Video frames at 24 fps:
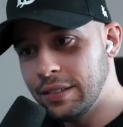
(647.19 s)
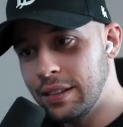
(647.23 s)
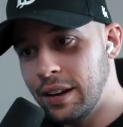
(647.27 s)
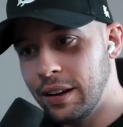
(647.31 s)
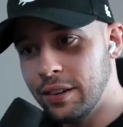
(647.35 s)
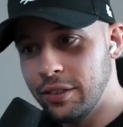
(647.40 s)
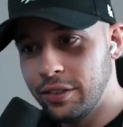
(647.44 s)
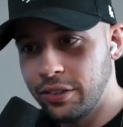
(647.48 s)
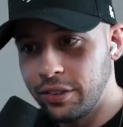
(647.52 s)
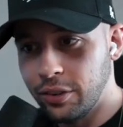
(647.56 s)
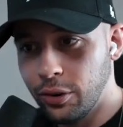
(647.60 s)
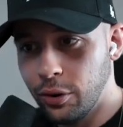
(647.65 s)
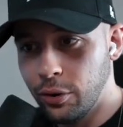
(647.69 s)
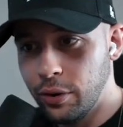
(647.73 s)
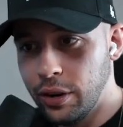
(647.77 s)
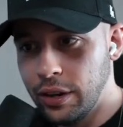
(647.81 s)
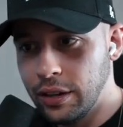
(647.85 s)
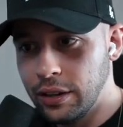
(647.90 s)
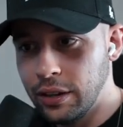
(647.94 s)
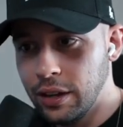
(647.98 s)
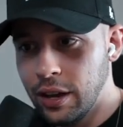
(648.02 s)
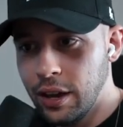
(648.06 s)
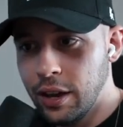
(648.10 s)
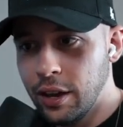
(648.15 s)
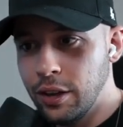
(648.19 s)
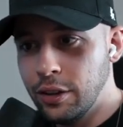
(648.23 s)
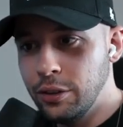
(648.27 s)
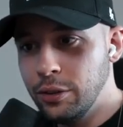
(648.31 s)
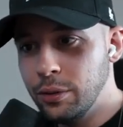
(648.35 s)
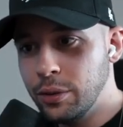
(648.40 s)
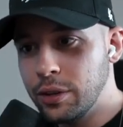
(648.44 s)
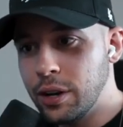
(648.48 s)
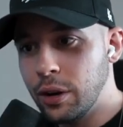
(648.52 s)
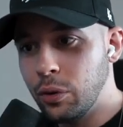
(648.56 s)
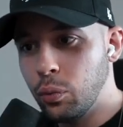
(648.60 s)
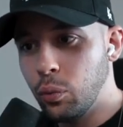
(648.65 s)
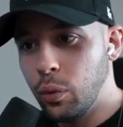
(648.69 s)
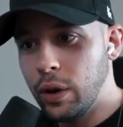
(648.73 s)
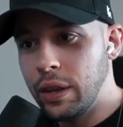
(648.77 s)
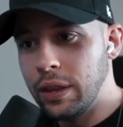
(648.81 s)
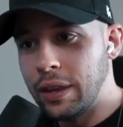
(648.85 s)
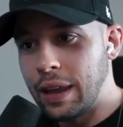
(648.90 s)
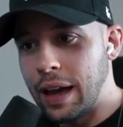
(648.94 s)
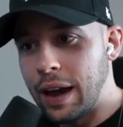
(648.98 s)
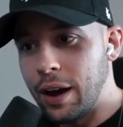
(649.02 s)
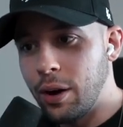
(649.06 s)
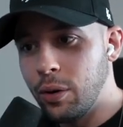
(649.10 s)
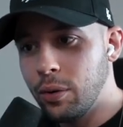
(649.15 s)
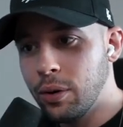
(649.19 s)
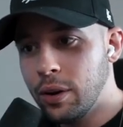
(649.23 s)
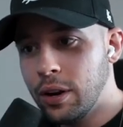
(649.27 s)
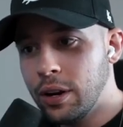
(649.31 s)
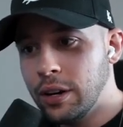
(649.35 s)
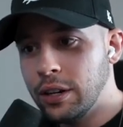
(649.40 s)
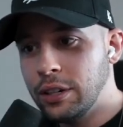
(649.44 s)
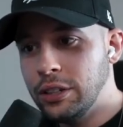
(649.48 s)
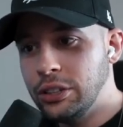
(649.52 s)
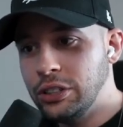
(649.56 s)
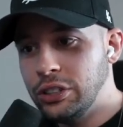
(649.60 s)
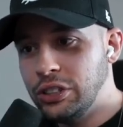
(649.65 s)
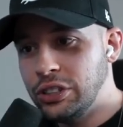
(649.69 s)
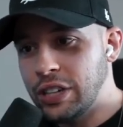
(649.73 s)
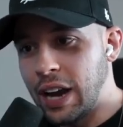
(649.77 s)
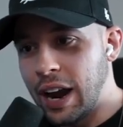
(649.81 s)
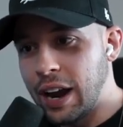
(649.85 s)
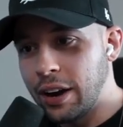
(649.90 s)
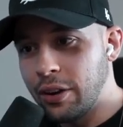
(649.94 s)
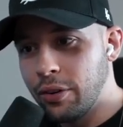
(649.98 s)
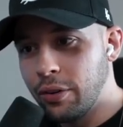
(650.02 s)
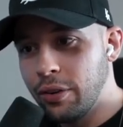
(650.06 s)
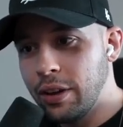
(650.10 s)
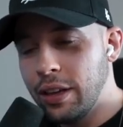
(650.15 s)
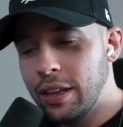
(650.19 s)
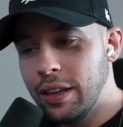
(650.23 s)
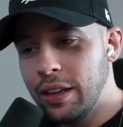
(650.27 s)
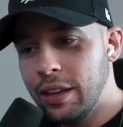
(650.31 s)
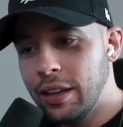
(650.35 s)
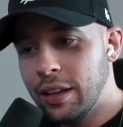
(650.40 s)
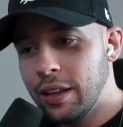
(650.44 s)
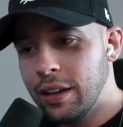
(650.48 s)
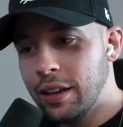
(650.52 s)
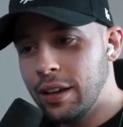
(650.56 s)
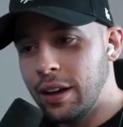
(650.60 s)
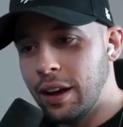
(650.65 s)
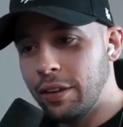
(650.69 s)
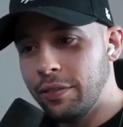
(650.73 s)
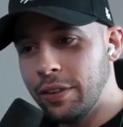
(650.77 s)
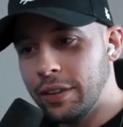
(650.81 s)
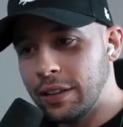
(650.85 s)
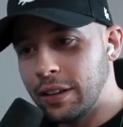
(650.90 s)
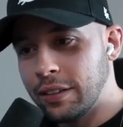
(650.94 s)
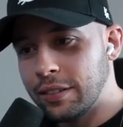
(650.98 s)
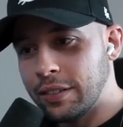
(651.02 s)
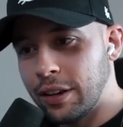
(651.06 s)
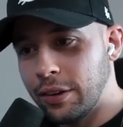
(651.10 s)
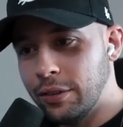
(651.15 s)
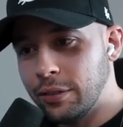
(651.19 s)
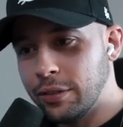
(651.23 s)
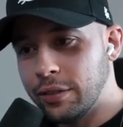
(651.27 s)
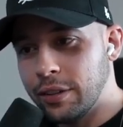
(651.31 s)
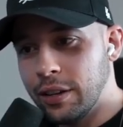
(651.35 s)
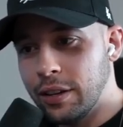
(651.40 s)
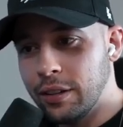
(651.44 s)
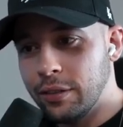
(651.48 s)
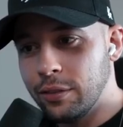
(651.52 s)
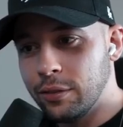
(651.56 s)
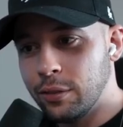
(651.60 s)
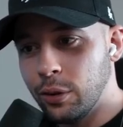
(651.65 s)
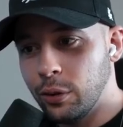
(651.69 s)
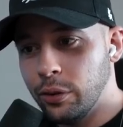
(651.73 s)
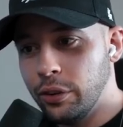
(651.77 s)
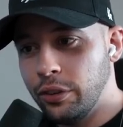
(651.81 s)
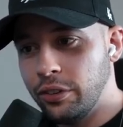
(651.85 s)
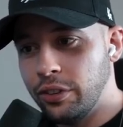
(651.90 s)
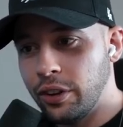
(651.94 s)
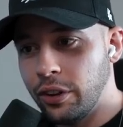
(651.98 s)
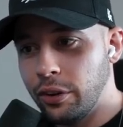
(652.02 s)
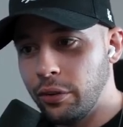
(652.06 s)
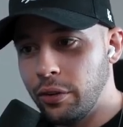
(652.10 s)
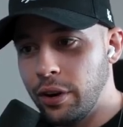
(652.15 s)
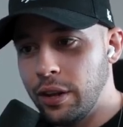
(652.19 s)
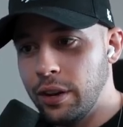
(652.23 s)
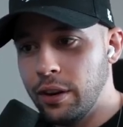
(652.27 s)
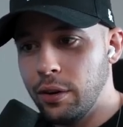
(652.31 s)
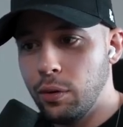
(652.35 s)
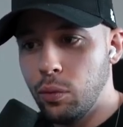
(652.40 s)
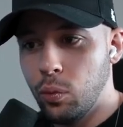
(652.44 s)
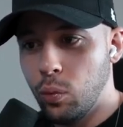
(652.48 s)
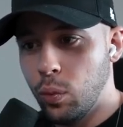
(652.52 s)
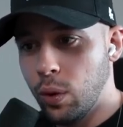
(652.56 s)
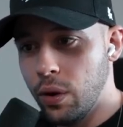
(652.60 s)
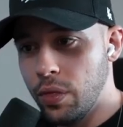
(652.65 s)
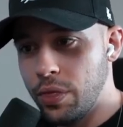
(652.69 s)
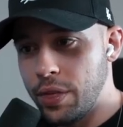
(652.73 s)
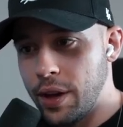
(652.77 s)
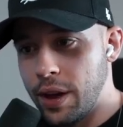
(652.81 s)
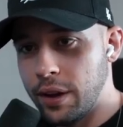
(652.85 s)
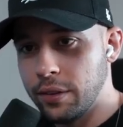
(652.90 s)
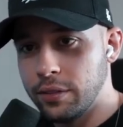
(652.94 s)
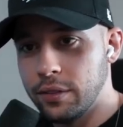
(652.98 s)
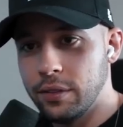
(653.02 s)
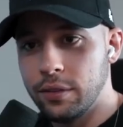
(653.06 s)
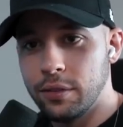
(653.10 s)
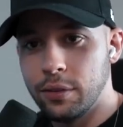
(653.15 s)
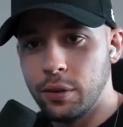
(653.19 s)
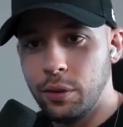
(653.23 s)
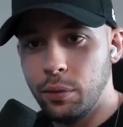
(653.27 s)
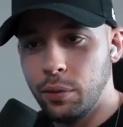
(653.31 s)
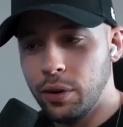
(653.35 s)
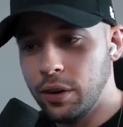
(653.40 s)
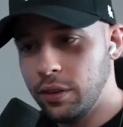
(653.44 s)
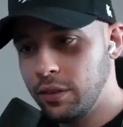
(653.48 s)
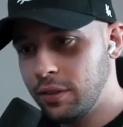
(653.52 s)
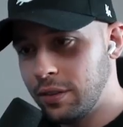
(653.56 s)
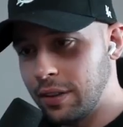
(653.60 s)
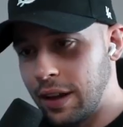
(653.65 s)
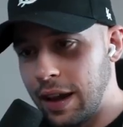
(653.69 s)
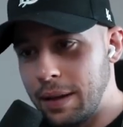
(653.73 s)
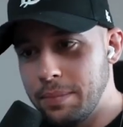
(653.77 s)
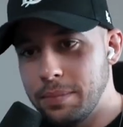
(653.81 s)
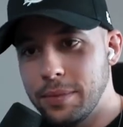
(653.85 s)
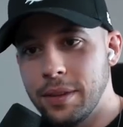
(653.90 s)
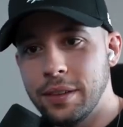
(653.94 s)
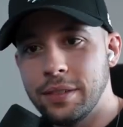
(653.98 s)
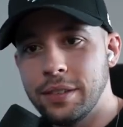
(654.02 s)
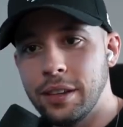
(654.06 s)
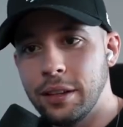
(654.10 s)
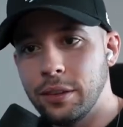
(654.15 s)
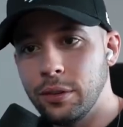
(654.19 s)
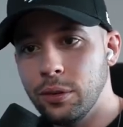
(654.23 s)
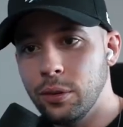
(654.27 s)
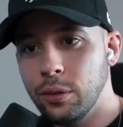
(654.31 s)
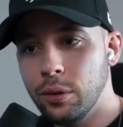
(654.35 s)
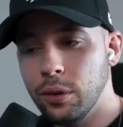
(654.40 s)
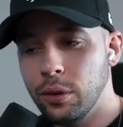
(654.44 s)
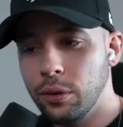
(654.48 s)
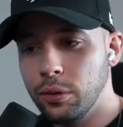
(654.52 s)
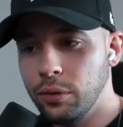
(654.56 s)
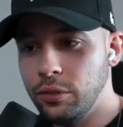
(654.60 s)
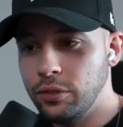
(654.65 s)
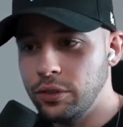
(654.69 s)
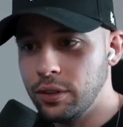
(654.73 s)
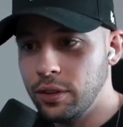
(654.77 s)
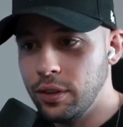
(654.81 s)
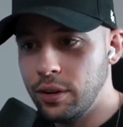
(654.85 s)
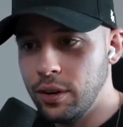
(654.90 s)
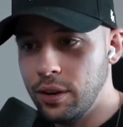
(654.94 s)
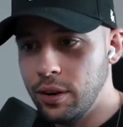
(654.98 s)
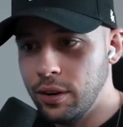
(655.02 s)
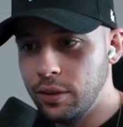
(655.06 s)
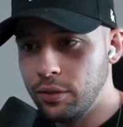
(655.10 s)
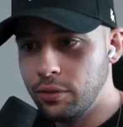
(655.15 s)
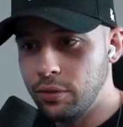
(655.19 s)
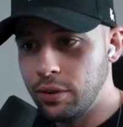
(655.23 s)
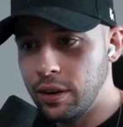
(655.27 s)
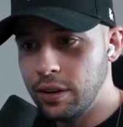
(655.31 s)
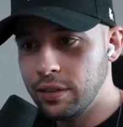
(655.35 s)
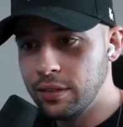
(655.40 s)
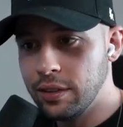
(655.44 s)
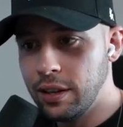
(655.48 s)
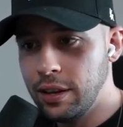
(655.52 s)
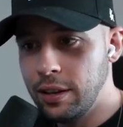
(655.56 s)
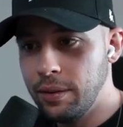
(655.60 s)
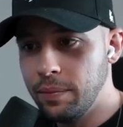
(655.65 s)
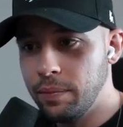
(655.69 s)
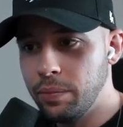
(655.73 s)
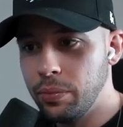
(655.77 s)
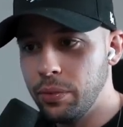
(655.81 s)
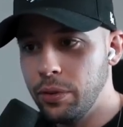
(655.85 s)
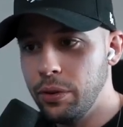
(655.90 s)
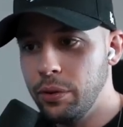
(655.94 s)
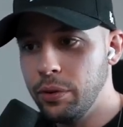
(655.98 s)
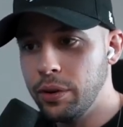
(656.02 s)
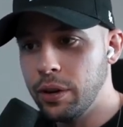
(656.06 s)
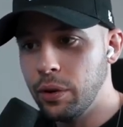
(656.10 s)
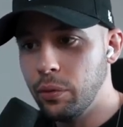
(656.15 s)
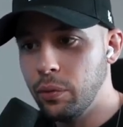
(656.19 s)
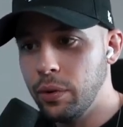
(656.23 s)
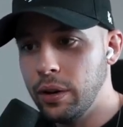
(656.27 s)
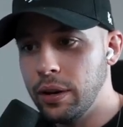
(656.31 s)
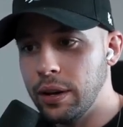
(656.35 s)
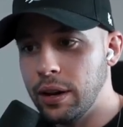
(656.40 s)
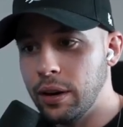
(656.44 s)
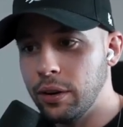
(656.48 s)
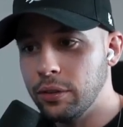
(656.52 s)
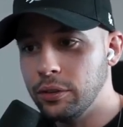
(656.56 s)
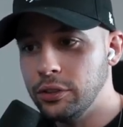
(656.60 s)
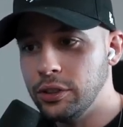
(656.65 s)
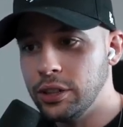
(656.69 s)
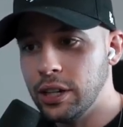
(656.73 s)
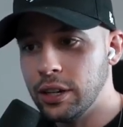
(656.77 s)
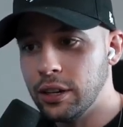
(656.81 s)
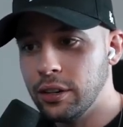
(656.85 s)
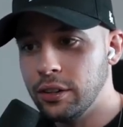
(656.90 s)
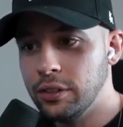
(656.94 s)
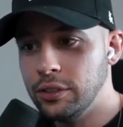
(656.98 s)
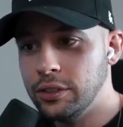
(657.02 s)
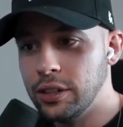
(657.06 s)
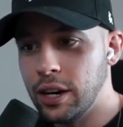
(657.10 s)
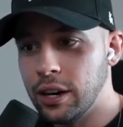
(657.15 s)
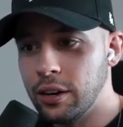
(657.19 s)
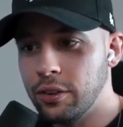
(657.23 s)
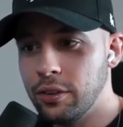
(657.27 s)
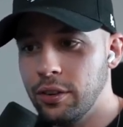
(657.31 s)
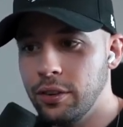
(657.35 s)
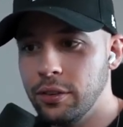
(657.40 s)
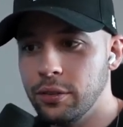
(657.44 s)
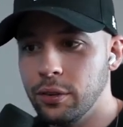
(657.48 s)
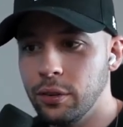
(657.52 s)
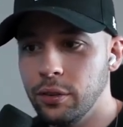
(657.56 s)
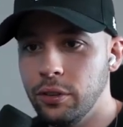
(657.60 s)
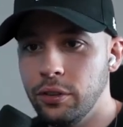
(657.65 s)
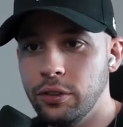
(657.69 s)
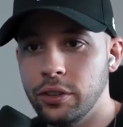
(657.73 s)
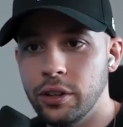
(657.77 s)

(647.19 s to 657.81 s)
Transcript: they're showing you can win now Jackery, I think that's how you say it, solar generator 1000. So you want to type this in Google Translate. You can win now Jackery solar